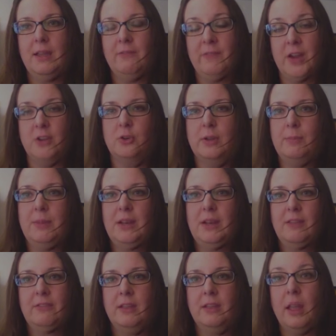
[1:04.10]
a fair treatment
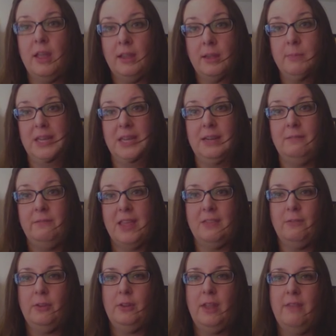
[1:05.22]
of a, a, committed,
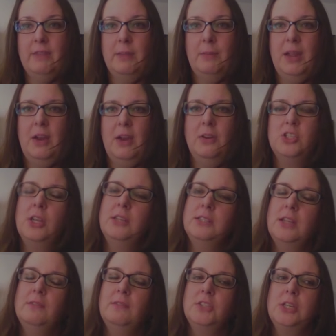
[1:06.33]
faithful, loving marriage on
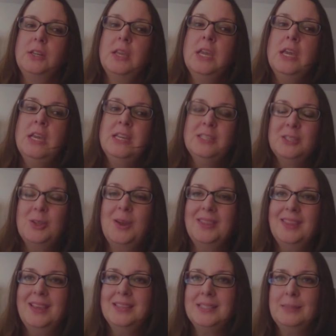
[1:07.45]
television. So I
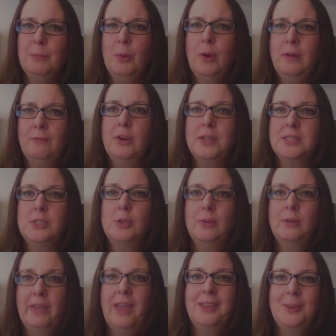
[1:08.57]
think it's important for us to
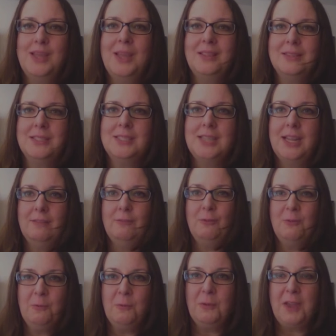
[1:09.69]
evaluate the state of
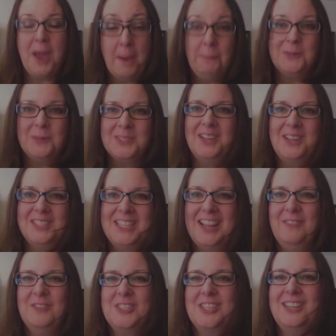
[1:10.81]
couples on
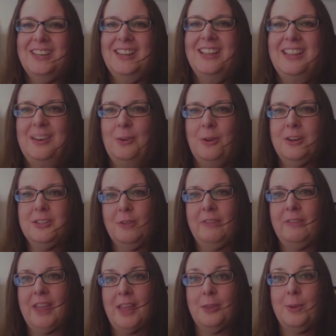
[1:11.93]
television in order to
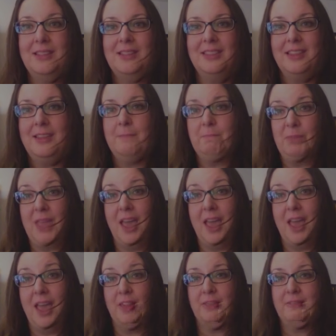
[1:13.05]
evaluate the, the
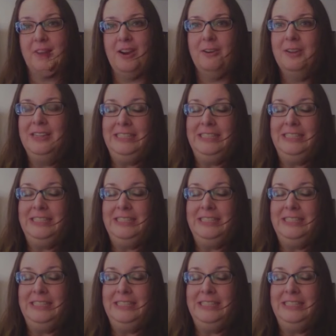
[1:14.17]
health of our